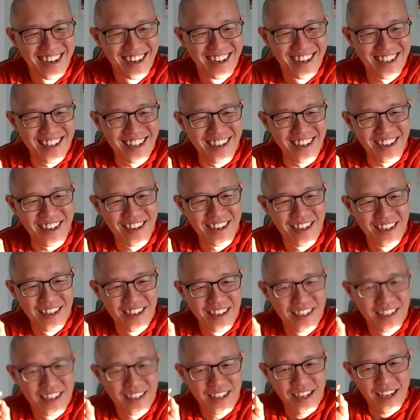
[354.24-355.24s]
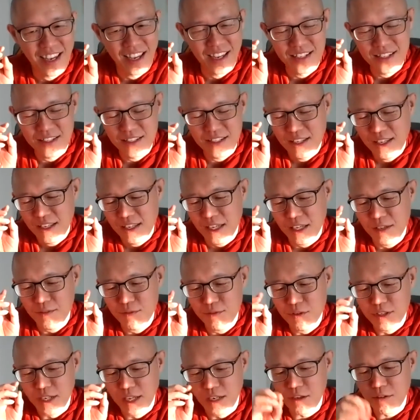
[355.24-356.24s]
Yeah, and if
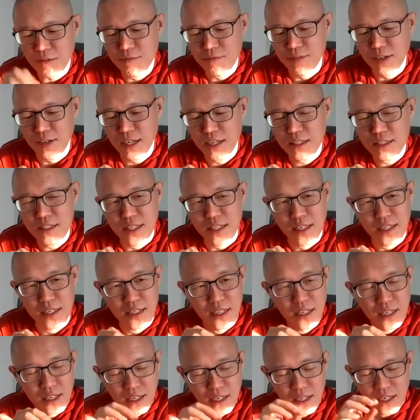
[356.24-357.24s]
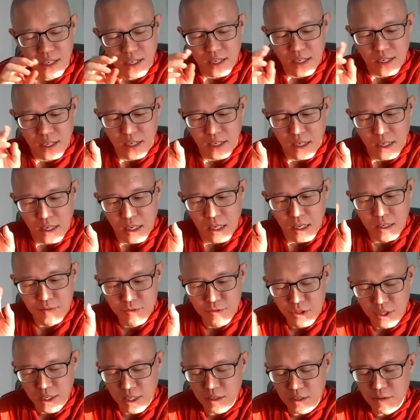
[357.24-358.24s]
you cannot find that, if
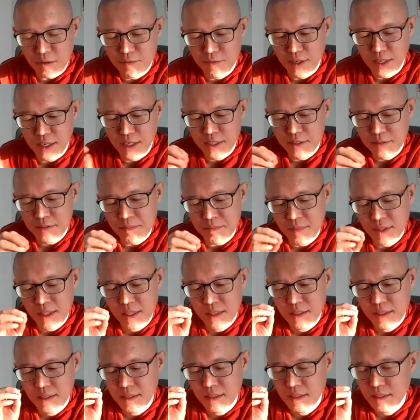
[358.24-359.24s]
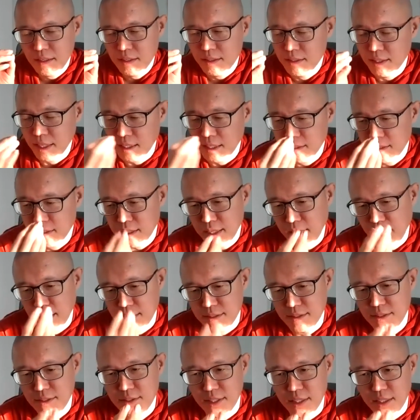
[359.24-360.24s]
you cannot find that thing
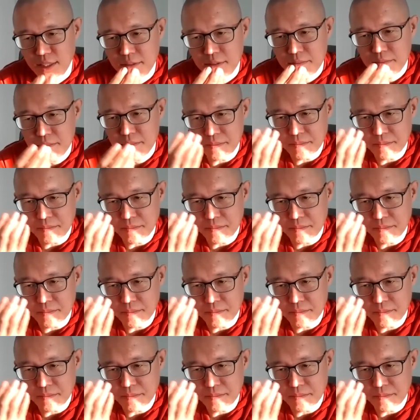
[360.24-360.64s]
existing,